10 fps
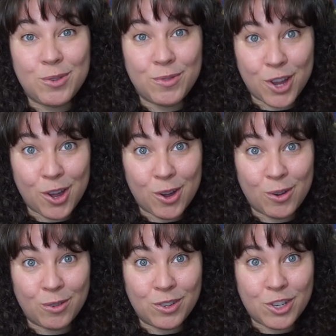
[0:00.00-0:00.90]
to
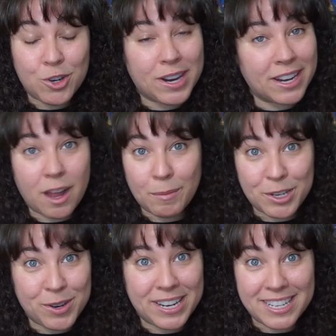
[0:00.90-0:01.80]
know
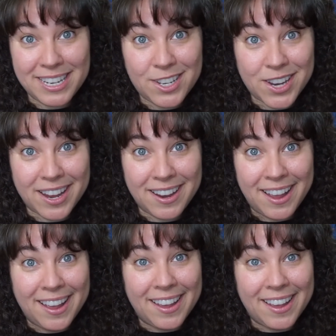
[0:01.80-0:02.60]
trigonometry to teach it.